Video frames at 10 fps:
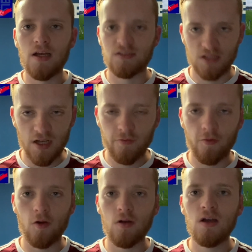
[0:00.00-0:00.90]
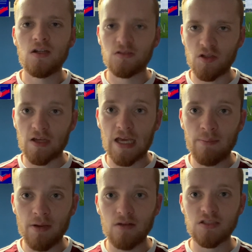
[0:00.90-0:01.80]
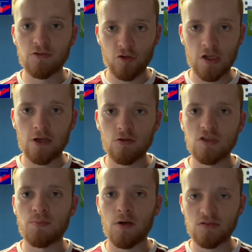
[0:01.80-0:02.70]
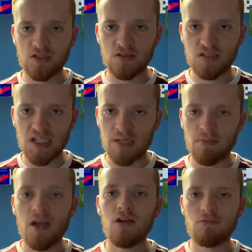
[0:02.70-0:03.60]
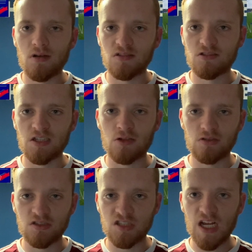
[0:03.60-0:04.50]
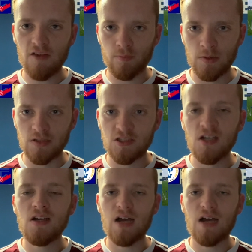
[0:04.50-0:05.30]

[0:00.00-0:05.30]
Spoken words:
Therefore, to keep out a really good Bolton team was a good achievement.